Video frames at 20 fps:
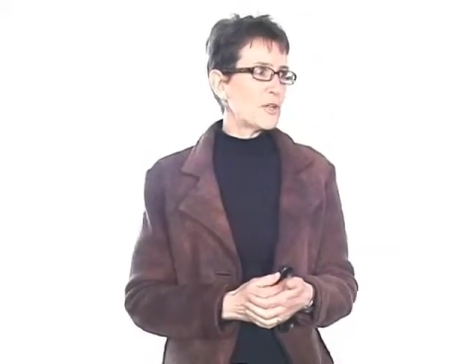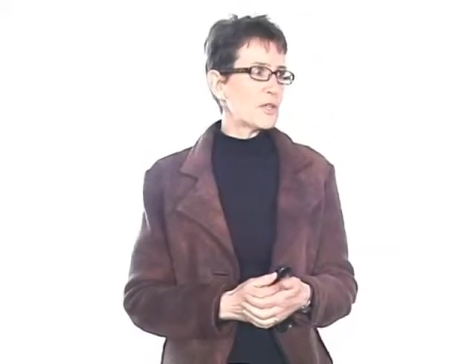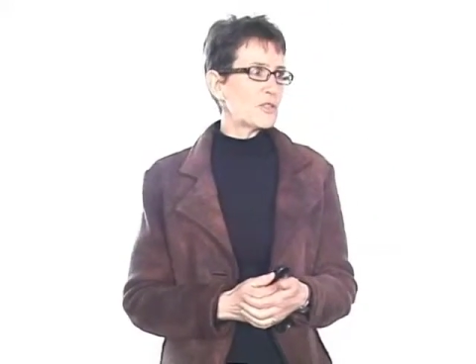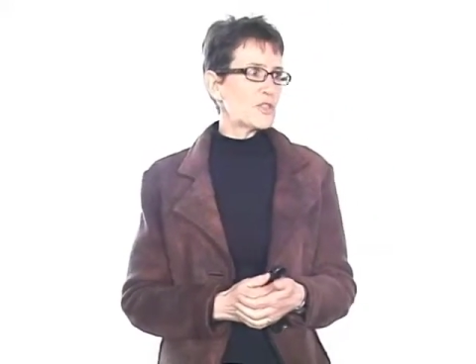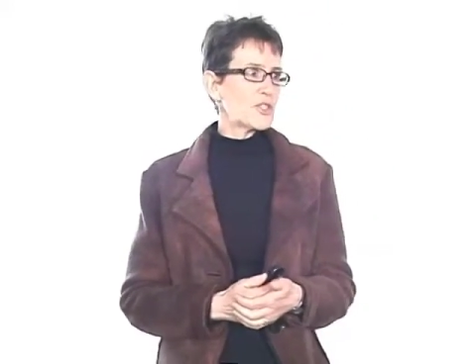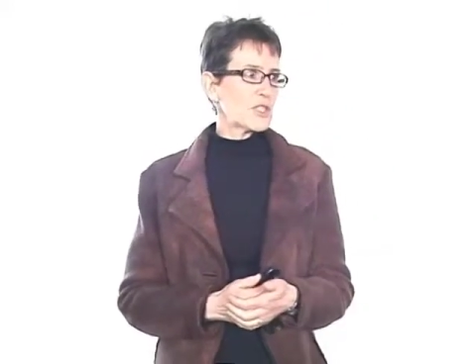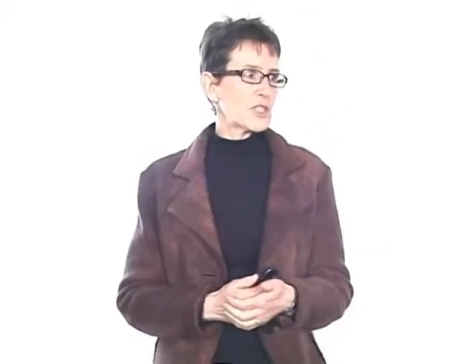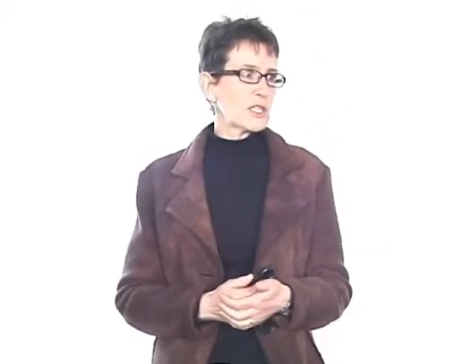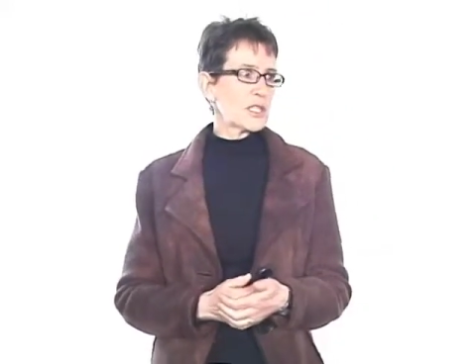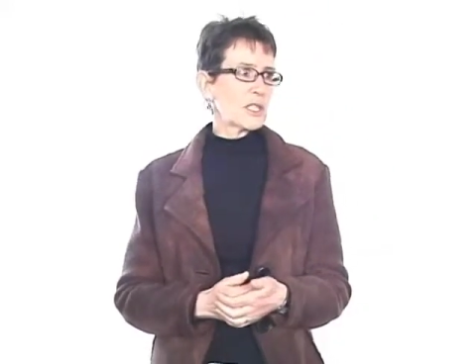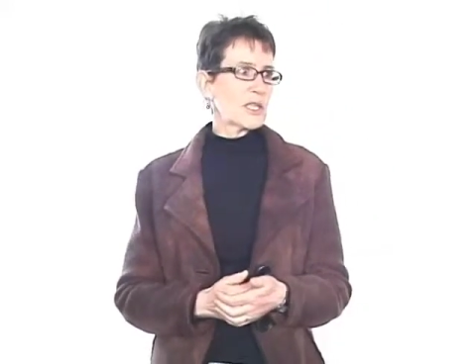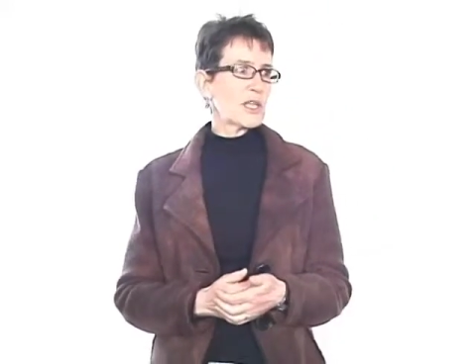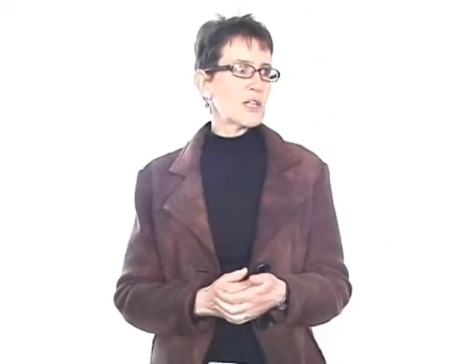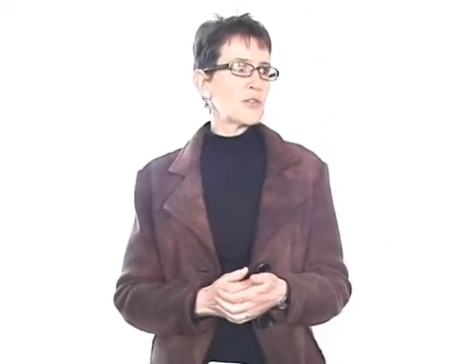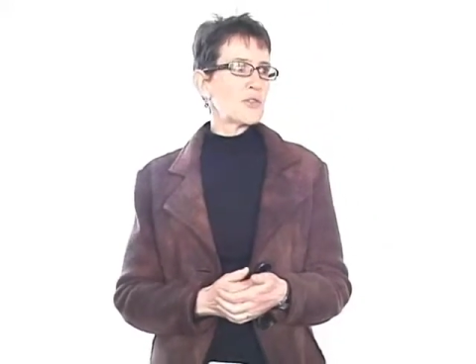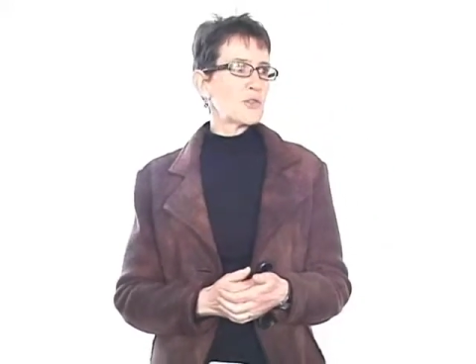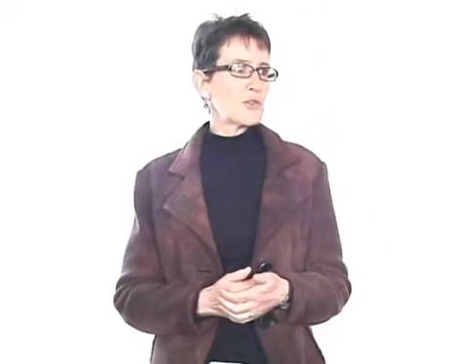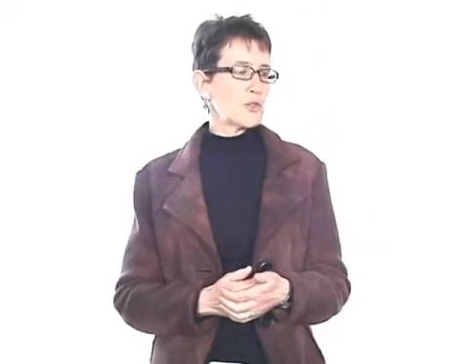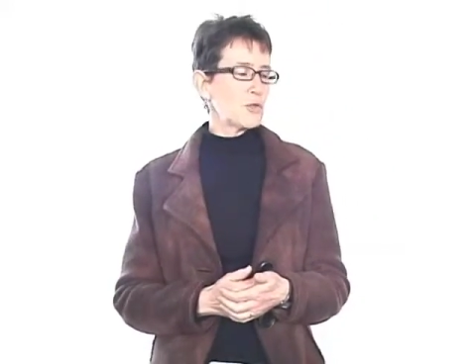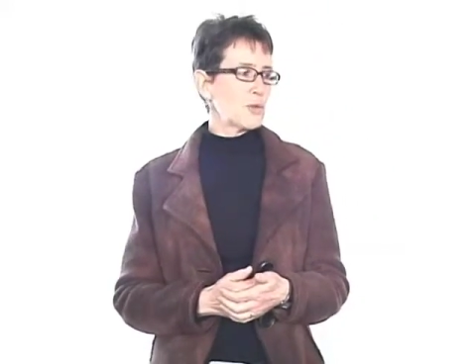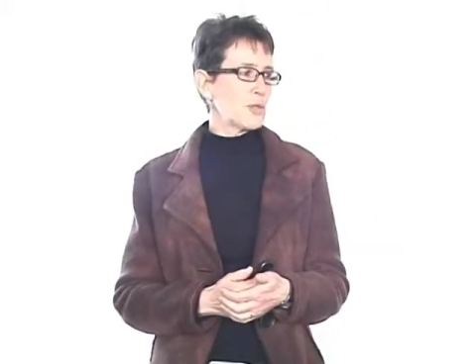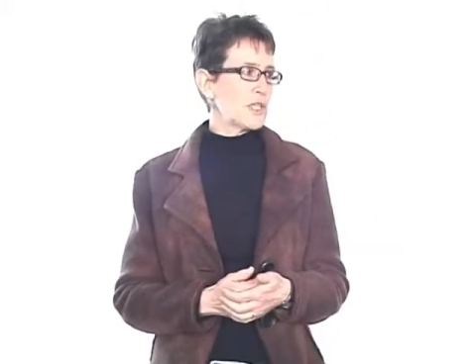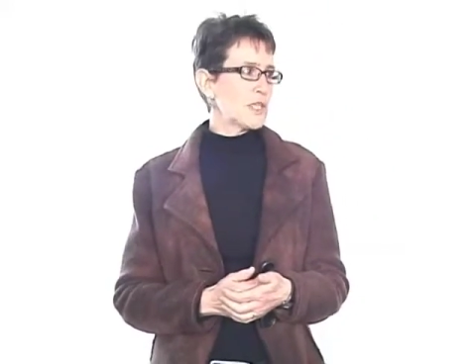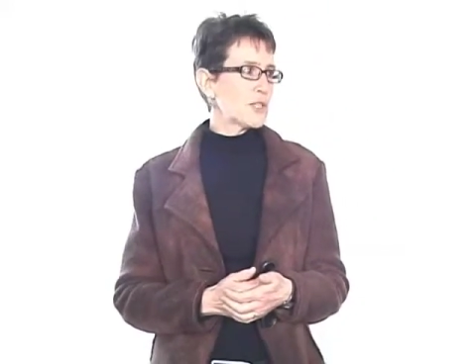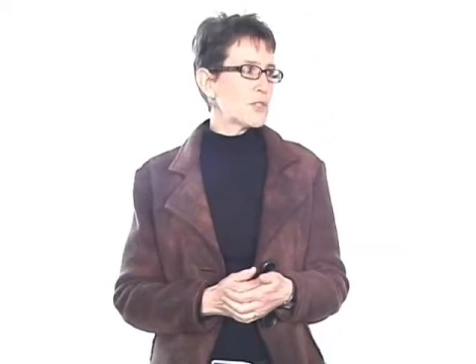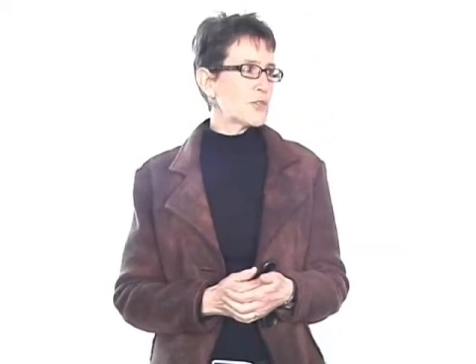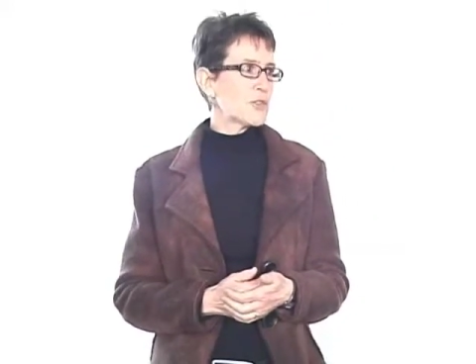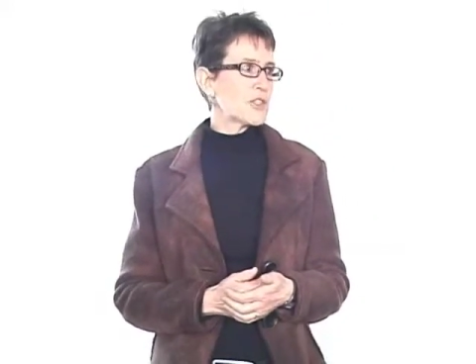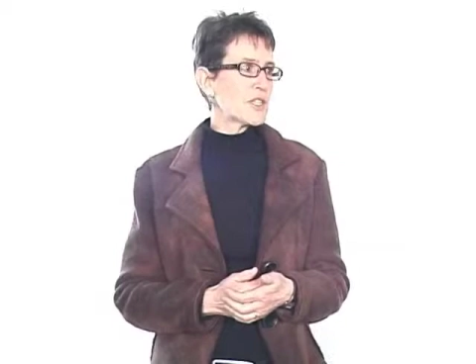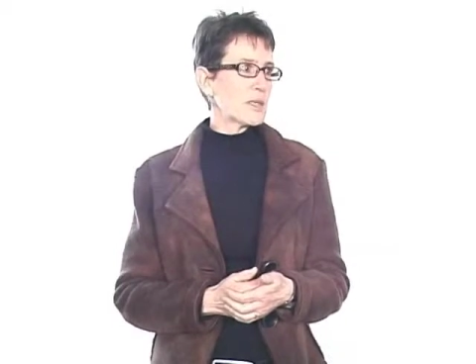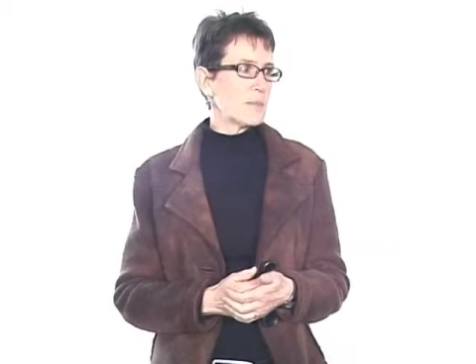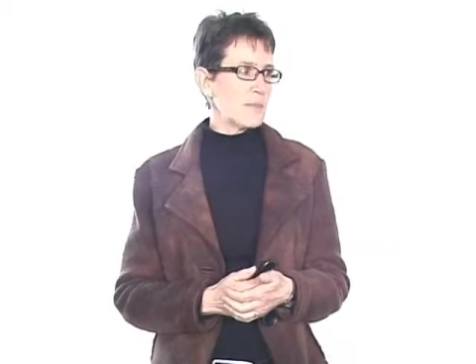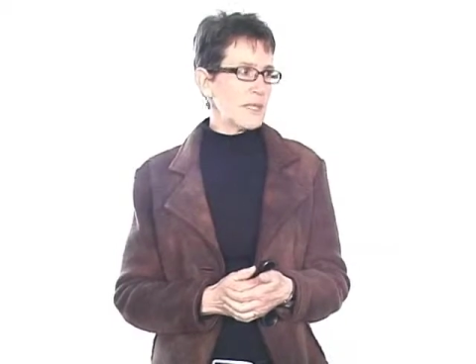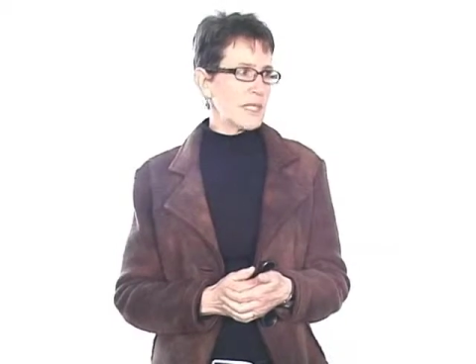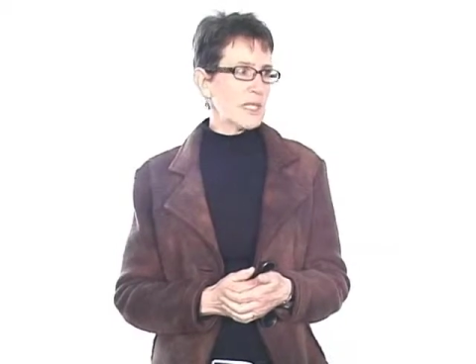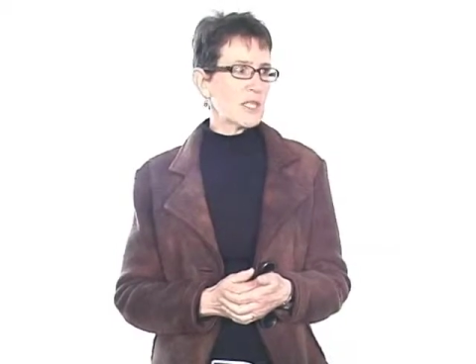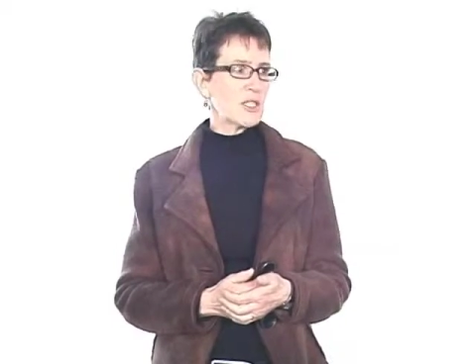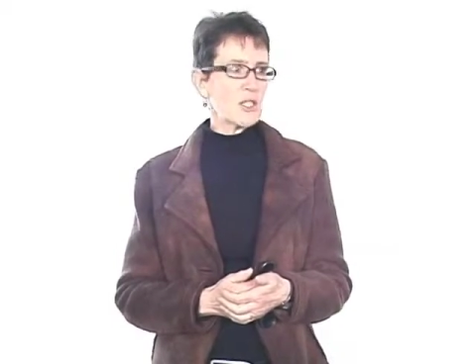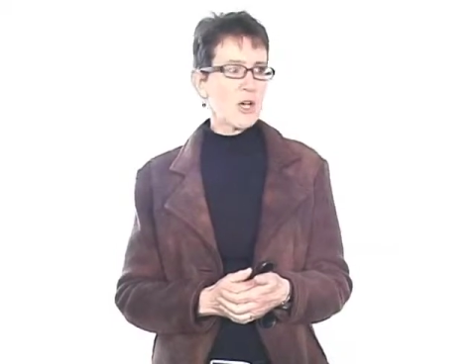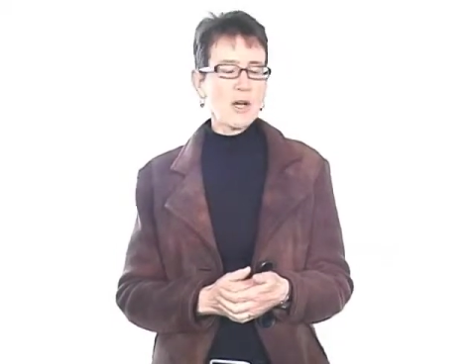just a little under 2 years and $1
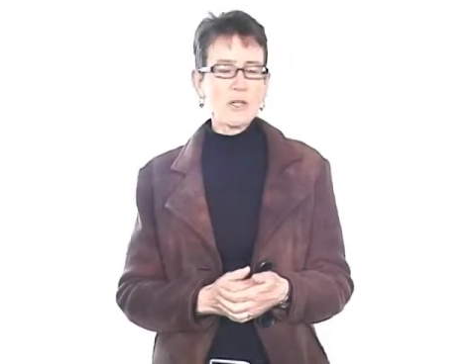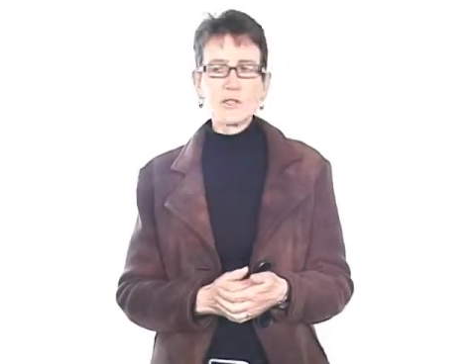million